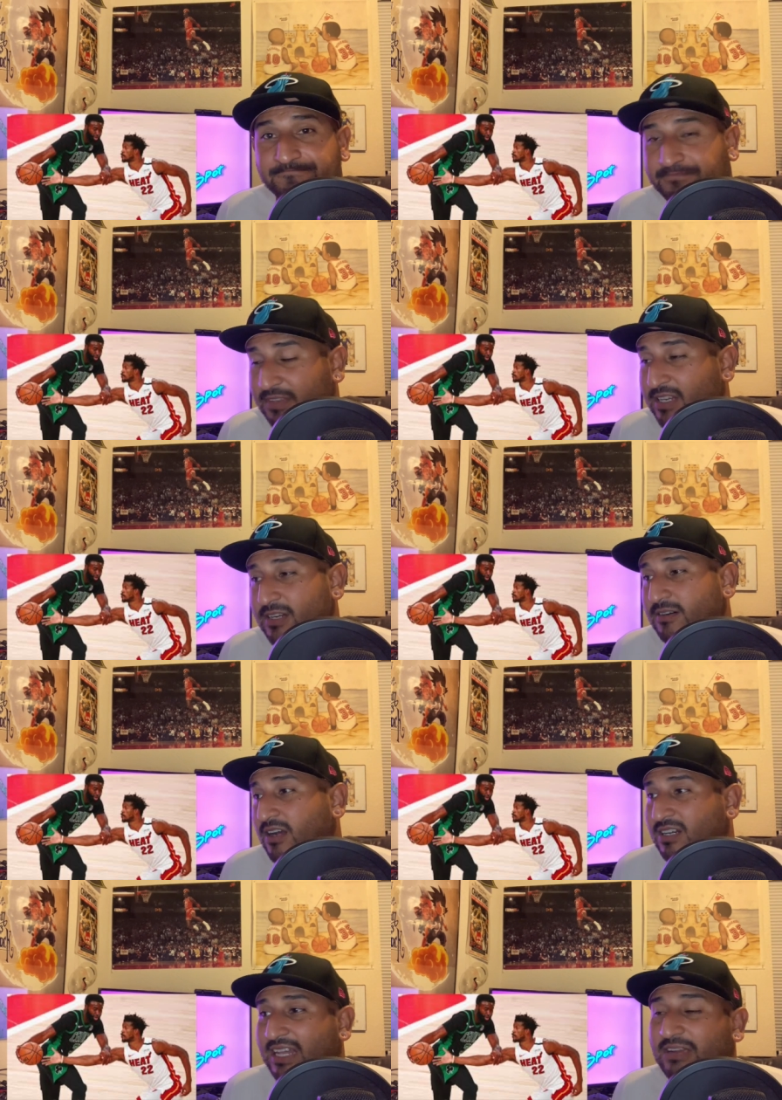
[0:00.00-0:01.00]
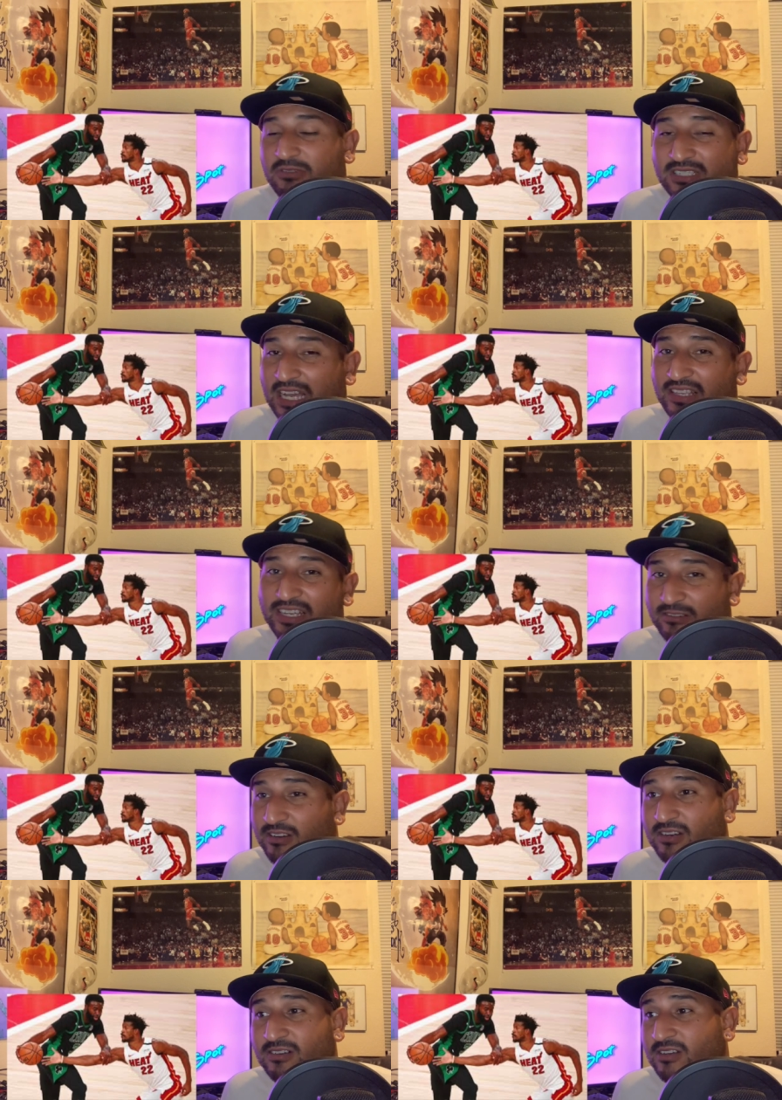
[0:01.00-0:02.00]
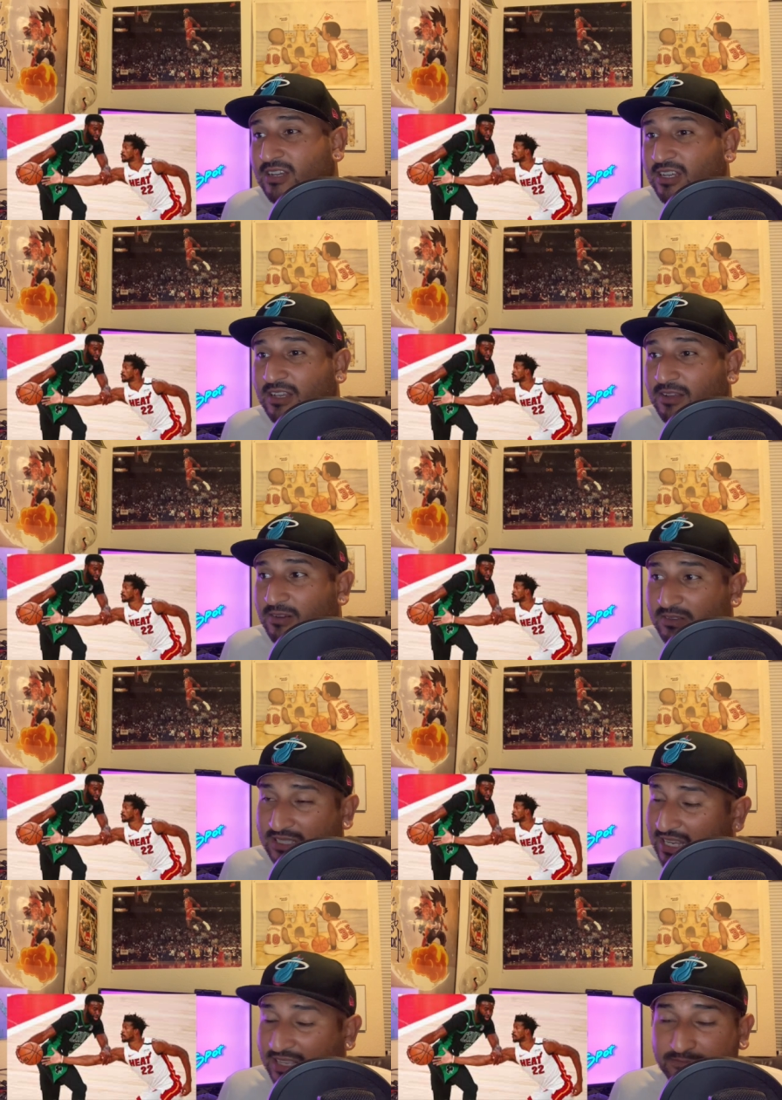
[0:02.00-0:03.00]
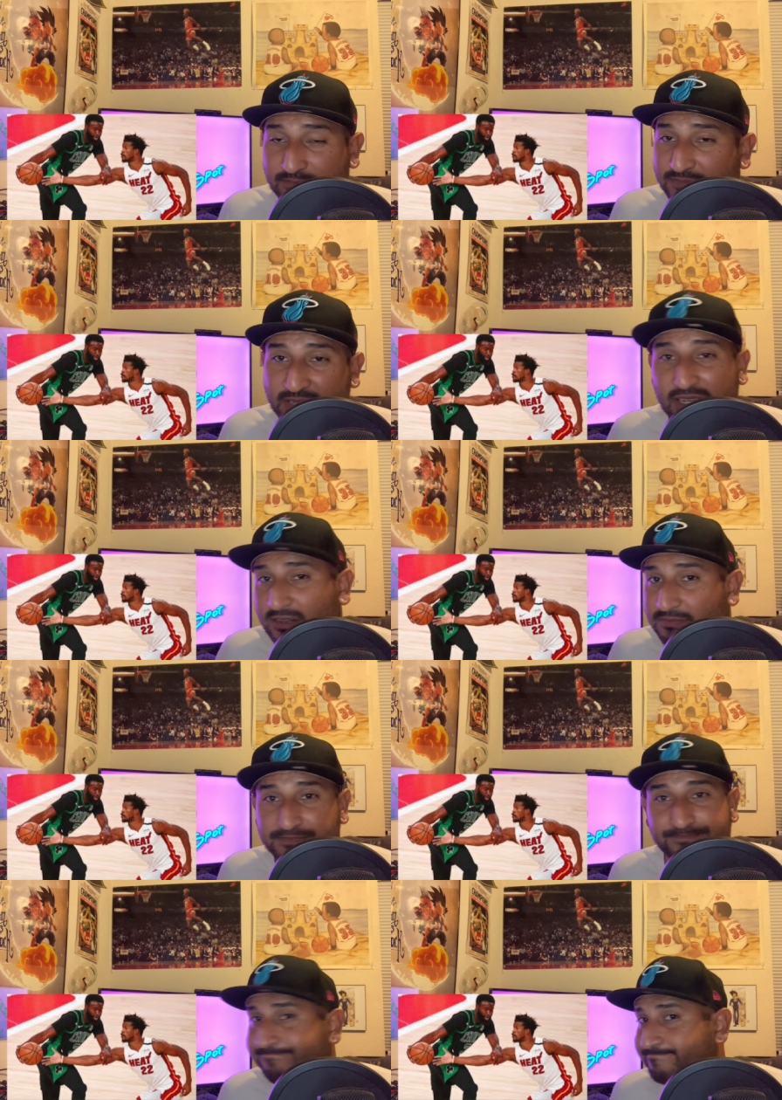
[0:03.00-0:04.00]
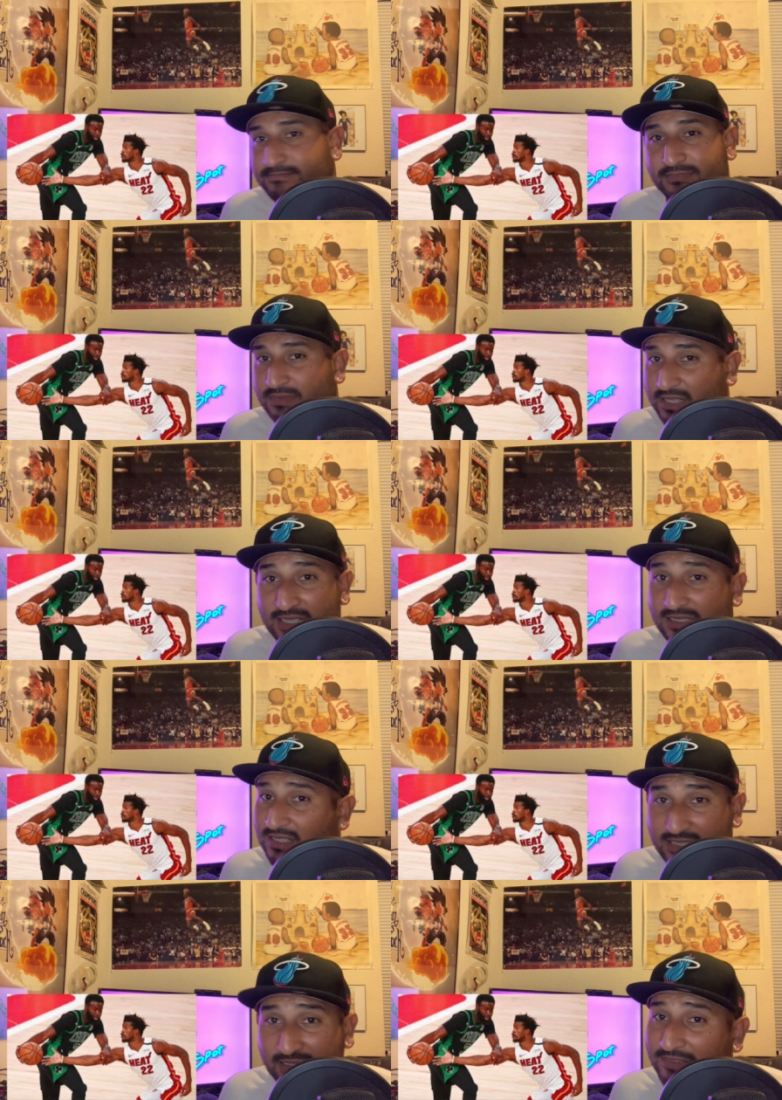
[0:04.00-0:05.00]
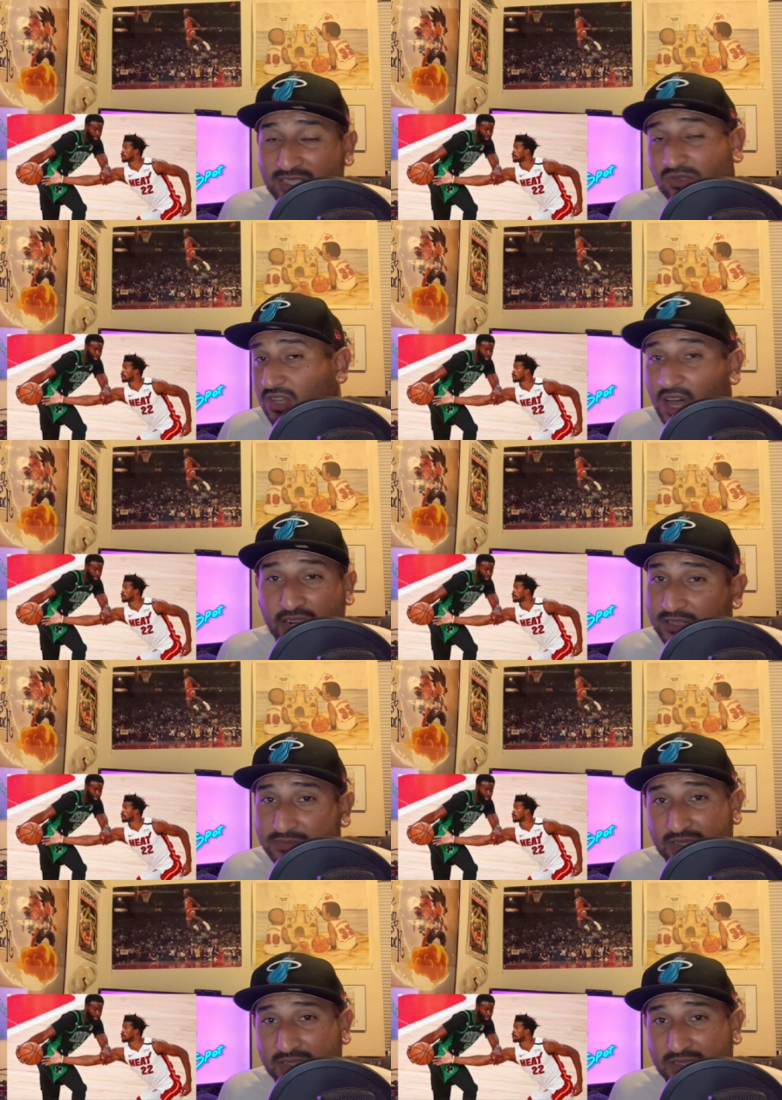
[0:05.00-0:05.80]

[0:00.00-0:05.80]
On a night where Tyler Hero was getting, the defense was on him.